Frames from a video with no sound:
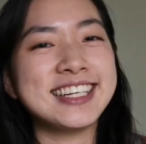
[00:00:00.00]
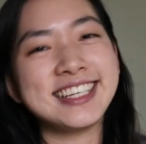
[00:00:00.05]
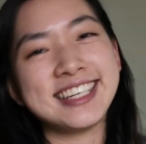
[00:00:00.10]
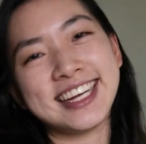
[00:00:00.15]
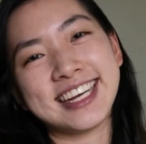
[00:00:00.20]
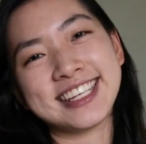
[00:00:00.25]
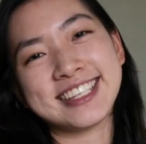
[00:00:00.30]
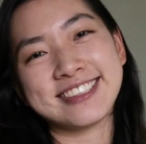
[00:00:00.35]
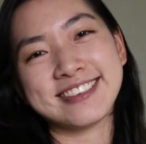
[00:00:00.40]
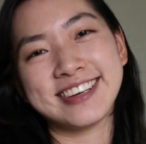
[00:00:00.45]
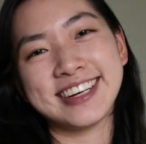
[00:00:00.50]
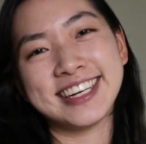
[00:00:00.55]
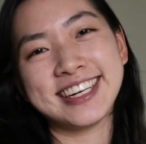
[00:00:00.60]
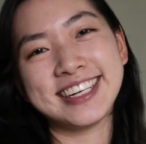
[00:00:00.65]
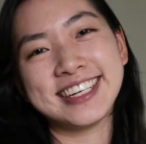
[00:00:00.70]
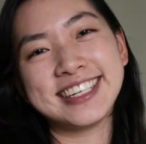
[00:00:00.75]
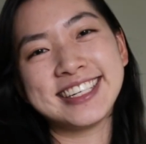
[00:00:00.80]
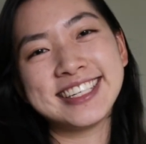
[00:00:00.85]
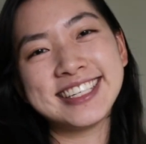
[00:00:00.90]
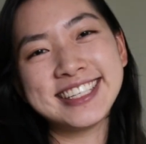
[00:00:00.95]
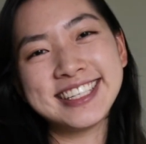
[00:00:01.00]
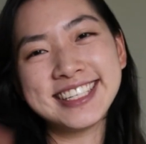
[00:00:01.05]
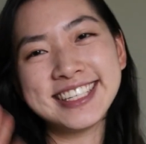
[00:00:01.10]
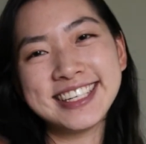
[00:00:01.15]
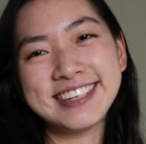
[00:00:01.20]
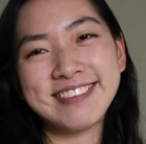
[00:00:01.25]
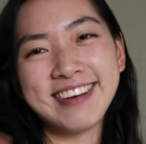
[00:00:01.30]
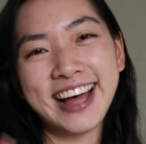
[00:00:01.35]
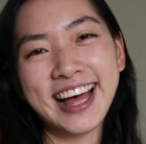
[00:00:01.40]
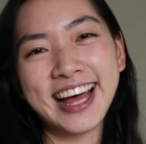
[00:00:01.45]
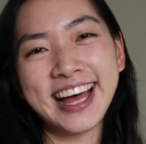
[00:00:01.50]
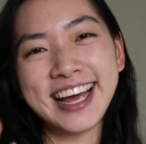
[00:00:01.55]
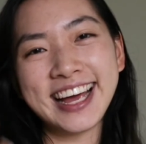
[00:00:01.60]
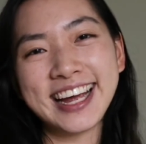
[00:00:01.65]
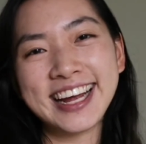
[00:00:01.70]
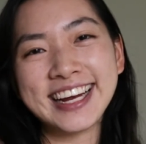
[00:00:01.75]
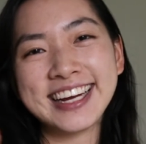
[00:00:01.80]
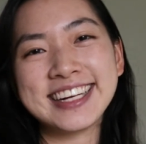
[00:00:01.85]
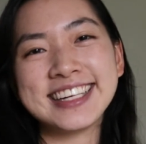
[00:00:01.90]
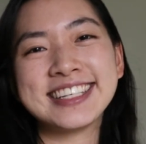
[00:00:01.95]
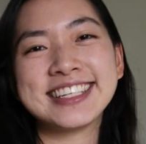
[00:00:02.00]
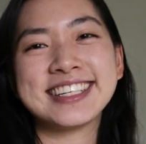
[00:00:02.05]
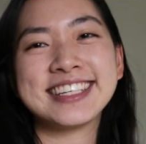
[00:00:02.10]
the next one. Bye!